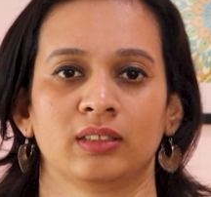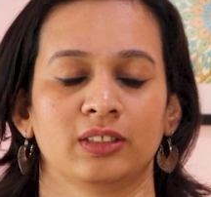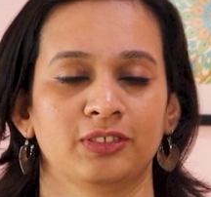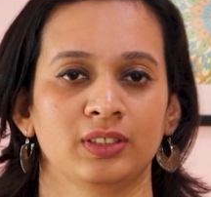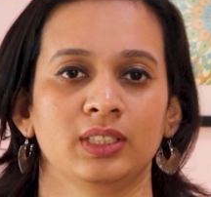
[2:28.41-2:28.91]

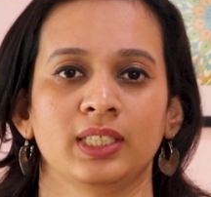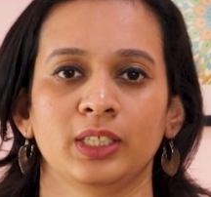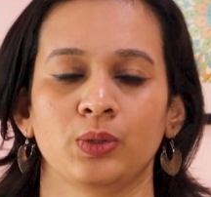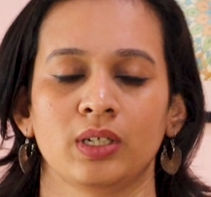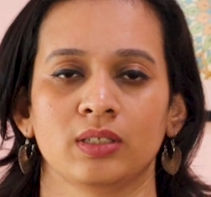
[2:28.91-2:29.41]
The first
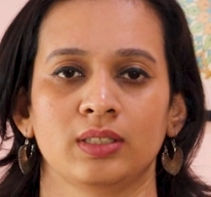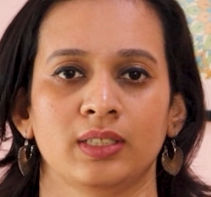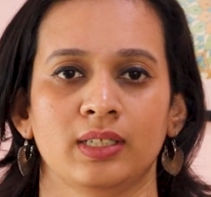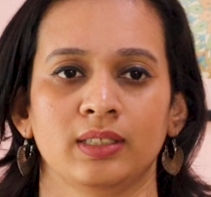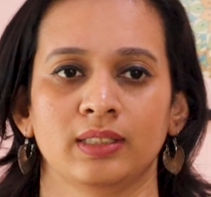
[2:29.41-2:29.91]
thing to
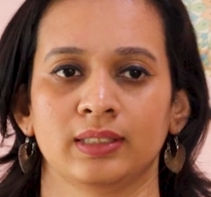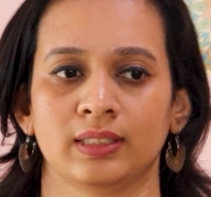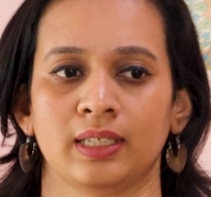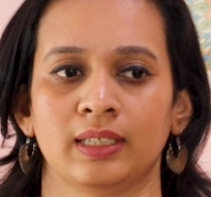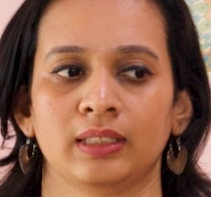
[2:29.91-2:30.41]
understand
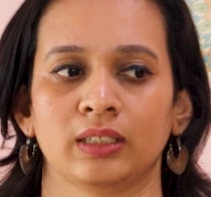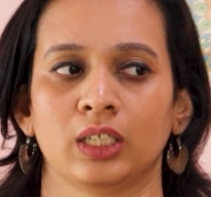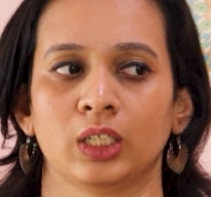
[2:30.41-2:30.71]
is that